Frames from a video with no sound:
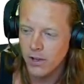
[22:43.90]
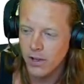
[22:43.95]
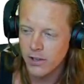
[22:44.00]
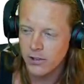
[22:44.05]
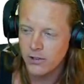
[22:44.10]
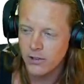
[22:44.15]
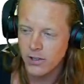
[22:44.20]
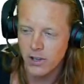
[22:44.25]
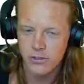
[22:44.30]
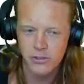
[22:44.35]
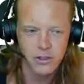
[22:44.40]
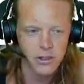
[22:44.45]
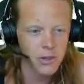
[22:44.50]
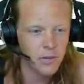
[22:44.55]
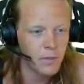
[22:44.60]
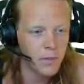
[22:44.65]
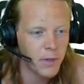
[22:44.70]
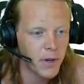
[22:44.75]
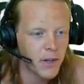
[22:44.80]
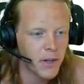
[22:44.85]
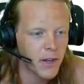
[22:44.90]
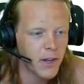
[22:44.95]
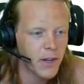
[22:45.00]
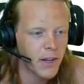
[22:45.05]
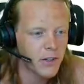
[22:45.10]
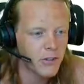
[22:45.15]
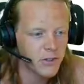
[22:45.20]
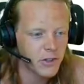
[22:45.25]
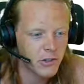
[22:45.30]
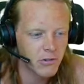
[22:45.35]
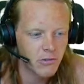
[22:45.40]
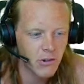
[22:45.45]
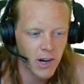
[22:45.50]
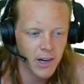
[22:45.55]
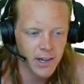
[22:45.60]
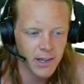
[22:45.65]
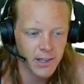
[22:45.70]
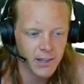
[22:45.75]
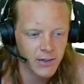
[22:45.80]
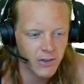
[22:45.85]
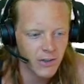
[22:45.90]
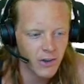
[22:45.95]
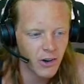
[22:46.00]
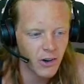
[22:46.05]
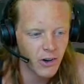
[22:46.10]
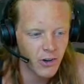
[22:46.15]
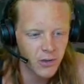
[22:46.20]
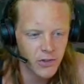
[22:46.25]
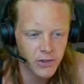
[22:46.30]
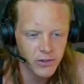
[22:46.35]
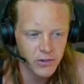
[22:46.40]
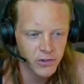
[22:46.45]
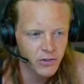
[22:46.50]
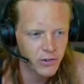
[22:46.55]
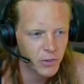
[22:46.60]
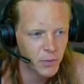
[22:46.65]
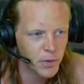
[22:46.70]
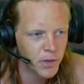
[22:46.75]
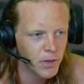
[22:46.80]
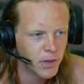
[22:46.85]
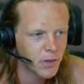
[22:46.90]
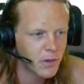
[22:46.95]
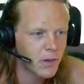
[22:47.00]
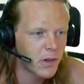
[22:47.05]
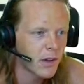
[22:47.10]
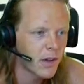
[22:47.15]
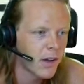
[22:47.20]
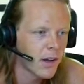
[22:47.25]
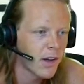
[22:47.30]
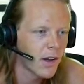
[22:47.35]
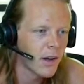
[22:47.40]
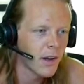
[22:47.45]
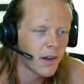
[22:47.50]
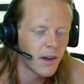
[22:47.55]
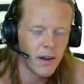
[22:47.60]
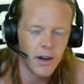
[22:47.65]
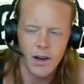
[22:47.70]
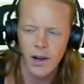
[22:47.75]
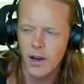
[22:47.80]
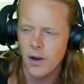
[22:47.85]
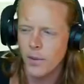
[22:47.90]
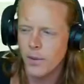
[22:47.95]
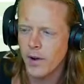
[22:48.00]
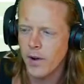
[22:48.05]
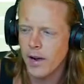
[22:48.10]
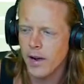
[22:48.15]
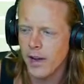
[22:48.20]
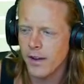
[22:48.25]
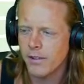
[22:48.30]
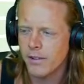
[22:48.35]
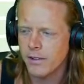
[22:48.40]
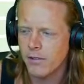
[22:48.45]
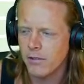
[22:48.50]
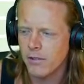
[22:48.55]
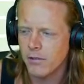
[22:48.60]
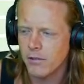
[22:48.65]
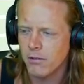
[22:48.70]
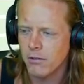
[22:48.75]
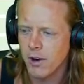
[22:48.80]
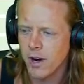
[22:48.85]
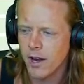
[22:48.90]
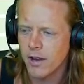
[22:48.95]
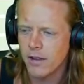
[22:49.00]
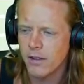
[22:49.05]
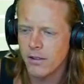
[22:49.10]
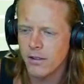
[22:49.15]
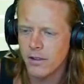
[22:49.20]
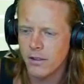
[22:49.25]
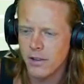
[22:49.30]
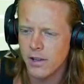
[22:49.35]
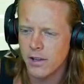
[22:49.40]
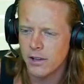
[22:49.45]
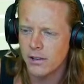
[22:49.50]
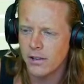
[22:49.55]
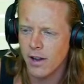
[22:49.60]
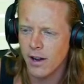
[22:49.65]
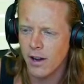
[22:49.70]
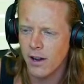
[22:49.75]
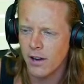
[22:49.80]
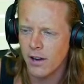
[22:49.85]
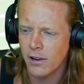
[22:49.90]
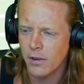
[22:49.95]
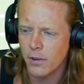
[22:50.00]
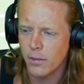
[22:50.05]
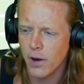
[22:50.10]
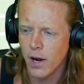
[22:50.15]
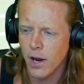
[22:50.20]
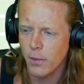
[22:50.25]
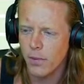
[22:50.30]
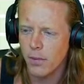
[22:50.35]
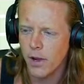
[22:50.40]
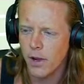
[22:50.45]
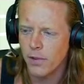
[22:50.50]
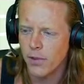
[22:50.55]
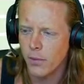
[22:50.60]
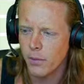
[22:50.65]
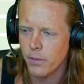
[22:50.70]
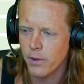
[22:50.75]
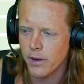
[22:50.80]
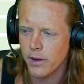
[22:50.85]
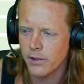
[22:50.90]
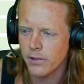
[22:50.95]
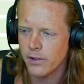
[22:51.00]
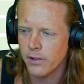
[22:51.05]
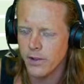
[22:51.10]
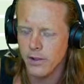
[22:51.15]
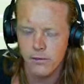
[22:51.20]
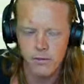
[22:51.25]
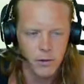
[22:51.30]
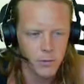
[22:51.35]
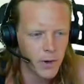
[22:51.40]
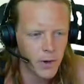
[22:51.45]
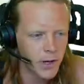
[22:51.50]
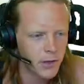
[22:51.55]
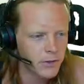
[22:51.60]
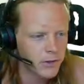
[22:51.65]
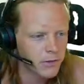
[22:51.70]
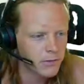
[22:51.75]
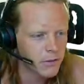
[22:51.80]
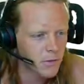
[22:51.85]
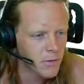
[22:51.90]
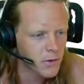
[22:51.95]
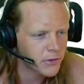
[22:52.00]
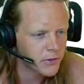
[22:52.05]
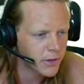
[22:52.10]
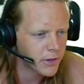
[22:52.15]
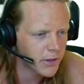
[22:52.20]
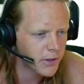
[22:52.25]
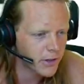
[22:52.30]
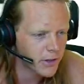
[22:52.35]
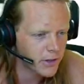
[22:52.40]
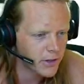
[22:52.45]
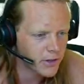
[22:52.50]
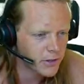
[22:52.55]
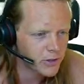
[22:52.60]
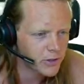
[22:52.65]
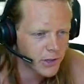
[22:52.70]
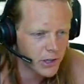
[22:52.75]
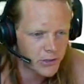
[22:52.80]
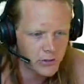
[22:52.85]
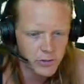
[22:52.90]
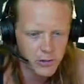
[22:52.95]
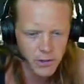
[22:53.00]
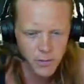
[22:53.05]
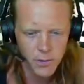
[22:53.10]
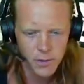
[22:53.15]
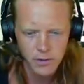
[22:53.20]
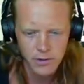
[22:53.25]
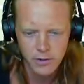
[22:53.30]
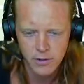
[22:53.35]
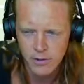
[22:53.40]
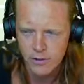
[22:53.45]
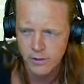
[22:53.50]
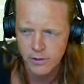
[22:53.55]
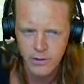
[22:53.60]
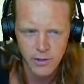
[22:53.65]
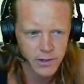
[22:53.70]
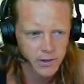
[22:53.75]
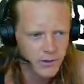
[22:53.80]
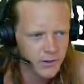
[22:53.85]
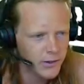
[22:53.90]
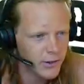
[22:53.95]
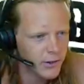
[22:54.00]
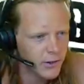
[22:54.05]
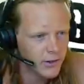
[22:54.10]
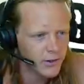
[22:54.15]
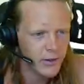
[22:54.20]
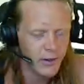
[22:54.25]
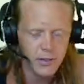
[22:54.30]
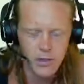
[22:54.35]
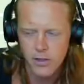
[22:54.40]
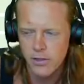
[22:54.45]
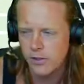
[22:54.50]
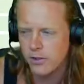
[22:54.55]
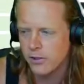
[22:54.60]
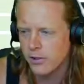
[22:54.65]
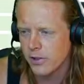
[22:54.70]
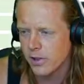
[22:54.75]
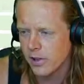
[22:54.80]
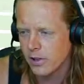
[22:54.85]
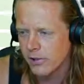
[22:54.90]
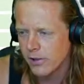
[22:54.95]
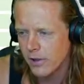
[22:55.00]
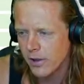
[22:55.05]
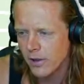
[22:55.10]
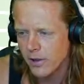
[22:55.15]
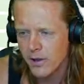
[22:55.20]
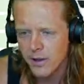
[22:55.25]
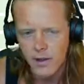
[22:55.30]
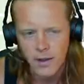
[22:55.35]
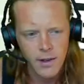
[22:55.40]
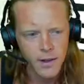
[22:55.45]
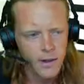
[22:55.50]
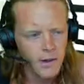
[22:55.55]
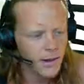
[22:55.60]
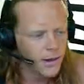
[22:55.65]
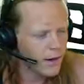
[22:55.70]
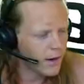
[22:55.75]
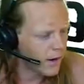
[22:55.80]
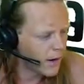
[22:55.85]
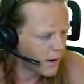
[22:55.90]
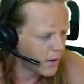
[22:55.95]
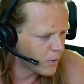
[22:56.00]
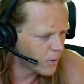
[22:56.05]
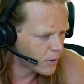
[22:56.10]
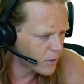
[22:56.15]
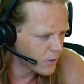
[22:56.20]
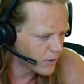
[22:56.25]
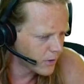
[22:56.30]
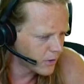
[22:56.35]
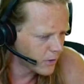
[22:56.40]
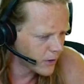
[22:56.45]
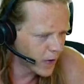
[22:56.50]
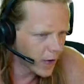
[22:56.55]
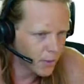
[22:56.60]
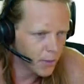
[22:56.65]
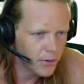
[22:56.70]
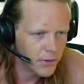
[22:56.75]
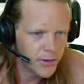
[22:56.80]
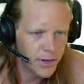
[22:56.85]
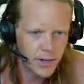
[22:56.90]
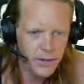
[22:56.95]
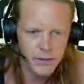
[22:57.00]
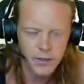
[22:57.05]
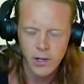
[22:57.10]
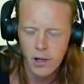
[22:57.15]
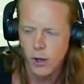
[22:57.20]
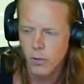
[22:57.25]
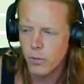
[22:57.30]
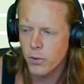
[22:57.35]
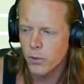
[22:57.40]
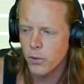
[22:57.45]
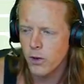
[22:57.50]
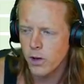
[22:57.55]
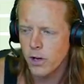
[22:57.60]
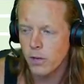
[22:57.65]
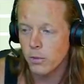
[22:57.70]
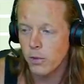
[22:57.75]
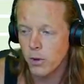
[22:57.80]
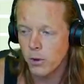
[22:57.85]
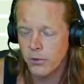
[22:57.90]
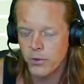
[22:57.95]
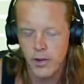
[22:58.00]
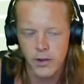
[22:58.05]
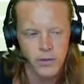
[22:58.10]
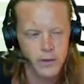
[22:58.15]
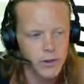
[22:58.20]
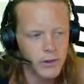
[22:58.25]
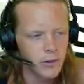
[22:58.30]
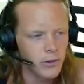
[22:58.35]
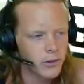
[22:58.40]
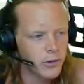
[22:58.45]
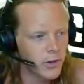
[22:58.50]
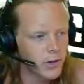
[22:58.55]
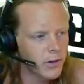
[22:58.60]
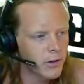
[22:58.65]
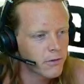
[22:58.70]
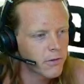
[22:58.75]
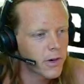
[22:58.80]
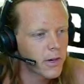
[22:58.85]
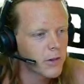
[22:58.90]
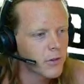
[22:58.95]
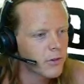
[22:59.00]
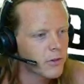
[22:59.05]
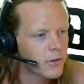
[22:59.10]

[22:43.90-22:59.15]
ingestion and picking engine running. So this is super cool. I haven't run the entire pipeline that brings in the information from the Securities Exchange Commission since it looks like the 13th, which was a couple days ago. I've been working mostly on the user interface,